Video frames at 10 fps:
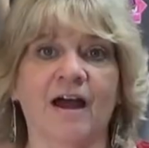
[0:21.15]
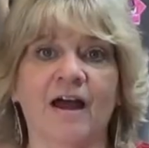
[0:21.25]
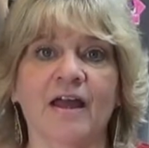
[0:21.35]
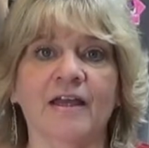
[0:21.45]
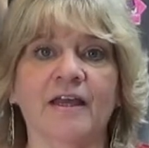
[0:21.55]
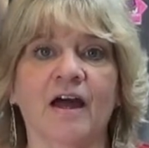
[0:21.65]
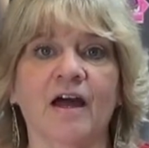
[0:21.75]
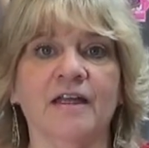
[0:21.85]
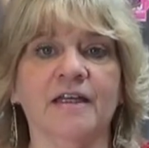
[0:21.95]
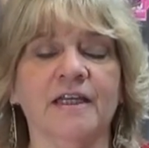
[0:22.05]
I
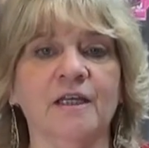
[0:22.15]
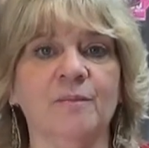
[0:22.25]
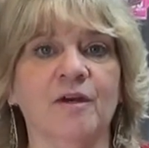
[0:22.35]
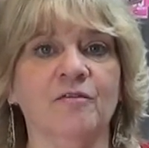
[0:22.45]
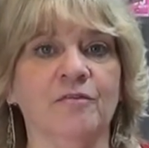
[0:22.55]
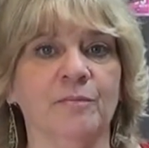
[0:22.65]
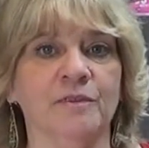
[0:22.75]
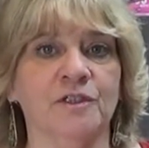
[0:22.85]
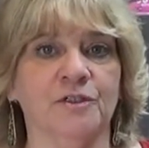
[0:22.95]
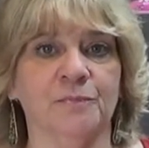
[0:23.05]
got an email from a
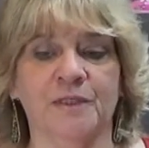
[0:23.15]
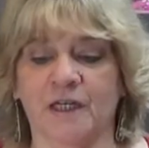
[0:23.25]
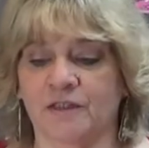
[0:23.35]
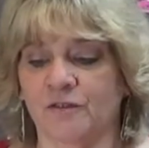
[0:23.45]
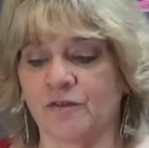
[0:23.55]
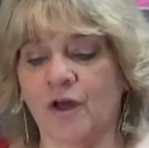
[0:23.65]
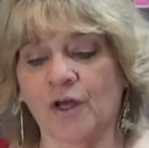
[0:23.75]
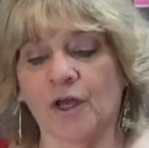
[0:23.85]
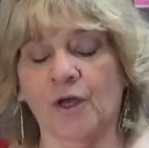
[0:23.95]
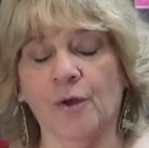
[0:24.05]
gentleman not too
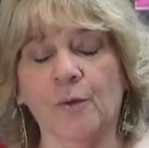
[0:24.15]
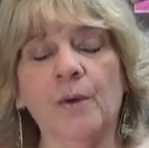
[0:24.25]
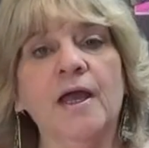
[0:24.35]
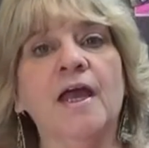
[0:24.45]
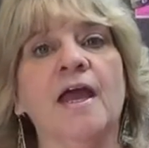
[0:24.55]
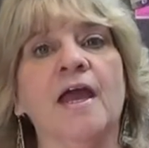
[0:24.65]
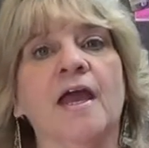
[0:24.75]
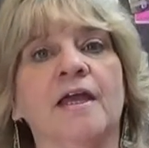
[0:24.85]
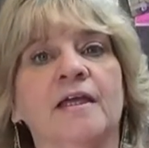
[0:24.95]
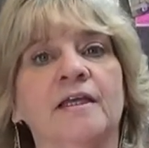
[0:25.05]
long ago
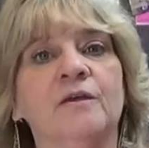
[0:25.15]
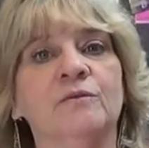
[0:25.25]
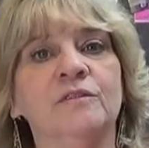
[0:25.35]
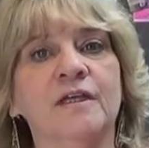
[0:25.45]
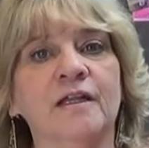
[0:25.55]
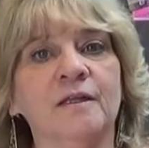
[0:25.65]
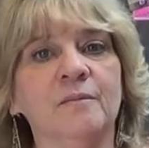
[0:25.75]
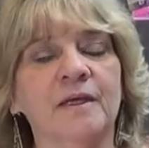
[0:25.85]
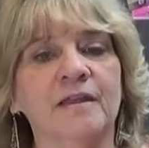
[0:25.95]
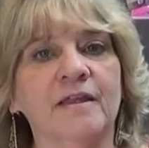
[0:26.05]
and he was telling
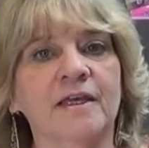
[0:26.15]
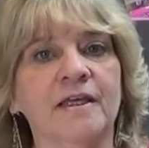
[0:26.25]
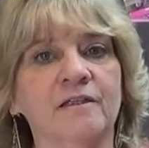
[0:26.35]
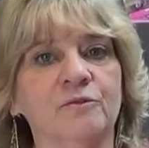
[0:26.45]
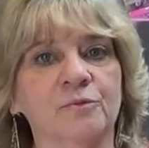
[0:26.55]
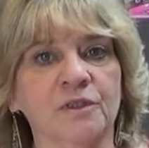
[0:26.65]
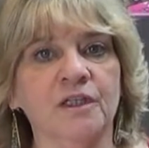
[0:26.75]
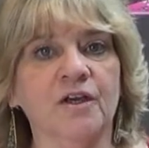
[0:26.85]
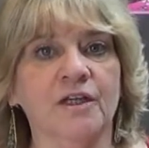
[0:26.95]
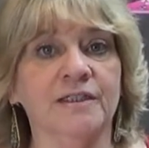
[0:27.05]
me that he is
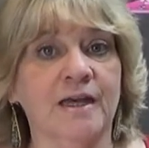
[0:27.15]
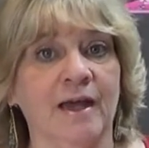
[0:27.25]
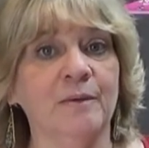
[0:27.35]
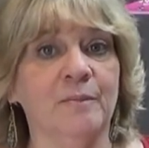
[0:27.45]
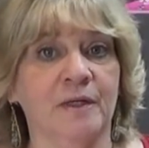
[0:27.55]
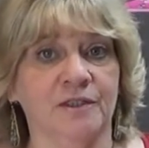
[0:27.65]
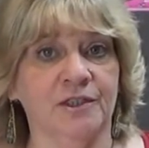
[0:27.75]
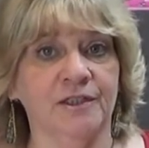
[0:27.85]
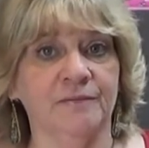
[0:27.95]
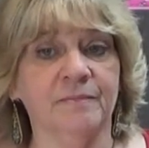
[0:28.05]
really on a tight
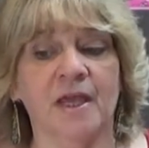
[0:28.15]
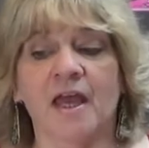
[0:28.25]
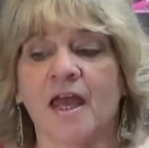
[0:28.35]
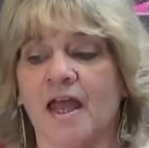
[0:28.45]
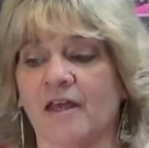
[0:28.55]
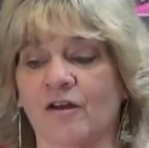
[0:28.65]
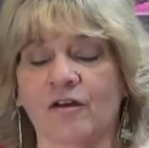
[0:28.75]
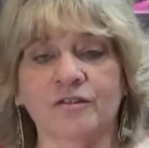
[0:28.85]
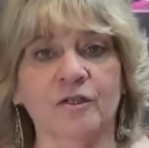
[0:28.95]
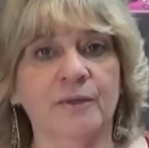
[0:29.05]
budget and
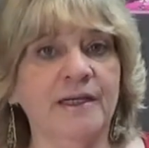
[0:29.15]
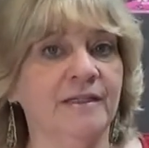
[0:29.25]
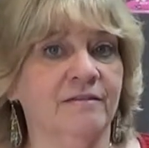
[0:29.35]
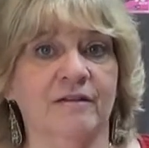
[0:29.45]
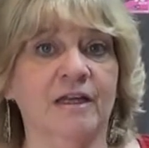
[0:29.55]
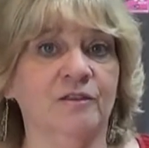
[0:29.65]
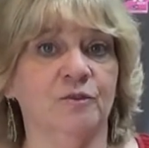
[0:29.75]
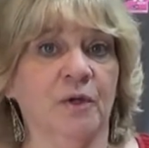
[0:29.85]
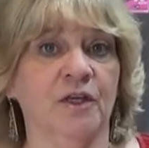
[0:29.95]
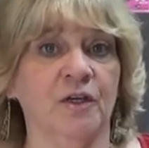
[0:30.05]
also he does not
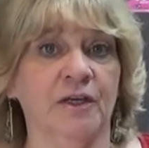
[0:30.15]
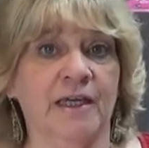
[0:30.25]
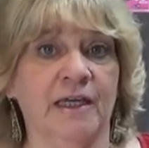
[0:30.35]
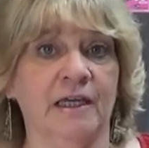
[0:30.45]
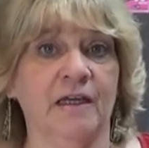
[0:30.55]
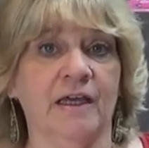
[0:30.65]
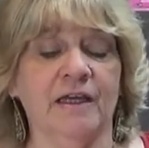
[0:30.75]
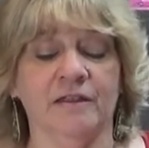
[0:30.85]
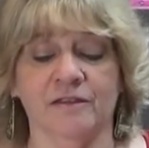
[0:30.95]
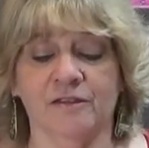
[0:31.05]
enjoy cooking
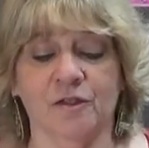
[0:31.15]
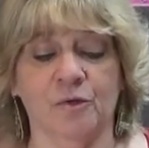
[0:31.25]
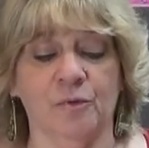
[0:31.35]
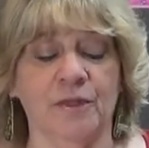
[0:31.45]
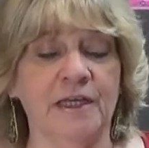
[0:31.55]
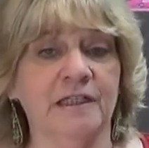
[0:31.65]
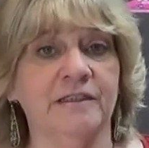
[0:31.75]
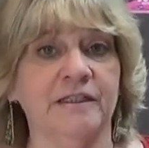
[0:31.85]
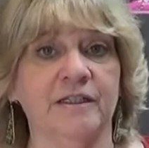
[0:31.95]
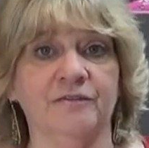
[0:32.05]
and so the
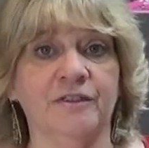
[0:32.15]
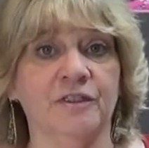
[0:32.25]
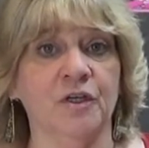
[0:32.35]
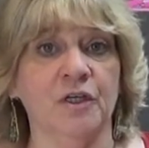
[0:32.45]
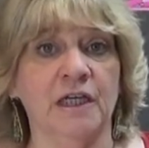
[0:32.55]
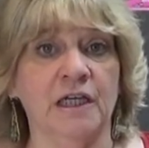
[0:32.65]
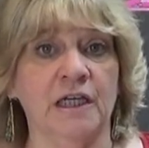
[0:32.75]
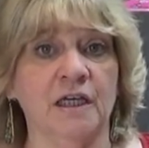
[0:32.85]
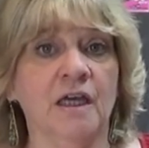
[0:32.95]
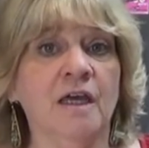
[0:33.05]
extent of his
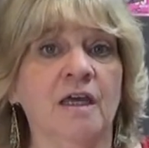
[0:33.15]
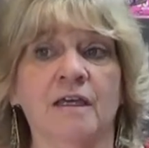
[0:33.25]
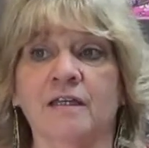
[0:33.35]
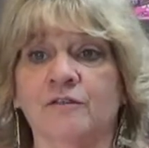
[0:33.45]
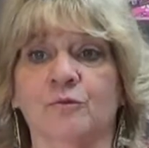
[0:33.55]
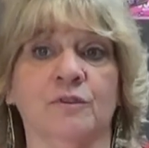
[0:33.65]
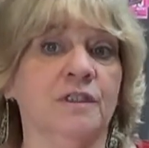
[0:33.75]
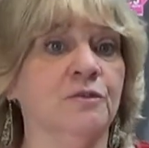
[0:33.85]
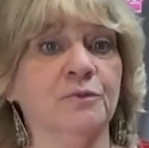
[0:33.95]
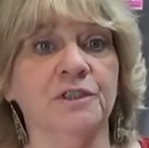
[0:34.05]
cooking is
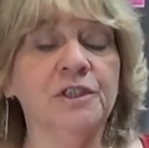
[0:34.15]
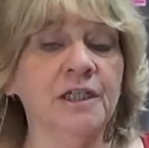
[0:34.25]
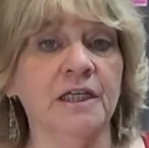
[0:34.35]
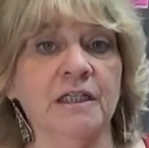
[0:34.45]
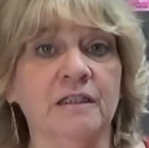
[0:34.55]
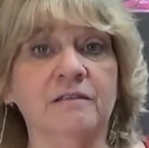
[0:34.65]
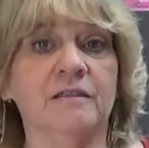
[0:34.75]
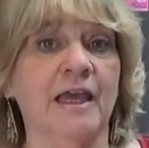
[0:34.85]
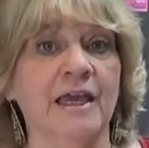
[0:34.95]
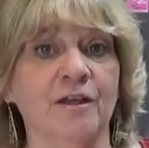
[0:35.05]
rotisserie
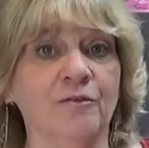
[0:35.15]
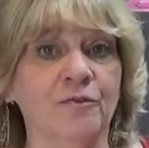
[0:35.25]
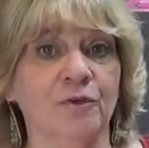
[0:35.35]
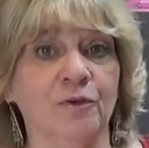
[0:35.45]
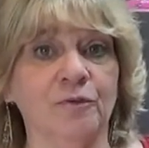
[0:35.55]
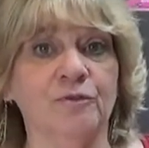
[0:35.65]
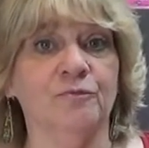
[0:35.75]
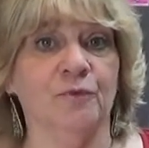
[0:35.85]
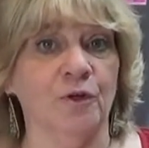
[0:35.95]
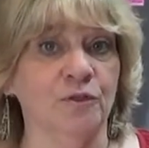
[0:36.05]
chickens, canned foods,
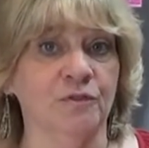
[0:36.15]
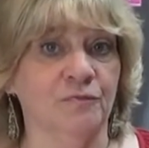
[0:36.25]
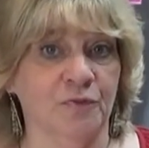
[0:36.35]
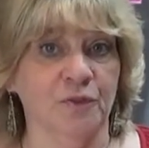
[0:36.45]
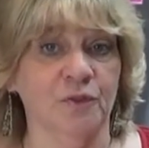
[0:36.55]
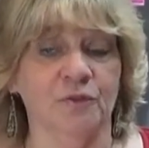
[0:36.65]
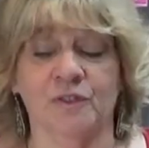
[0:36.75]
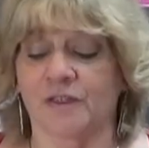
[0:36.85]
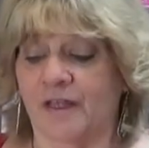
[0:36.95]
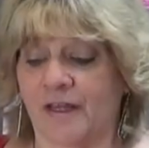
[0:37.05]
frozen foods,
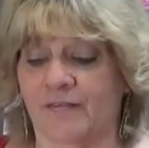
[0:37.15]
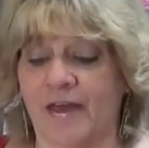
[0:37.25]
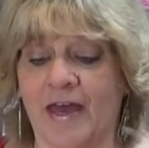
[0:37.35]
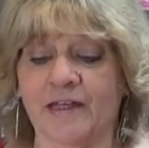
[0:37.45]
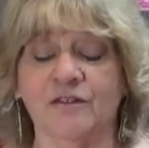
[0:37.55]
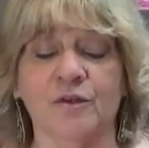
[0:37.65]
and, and that.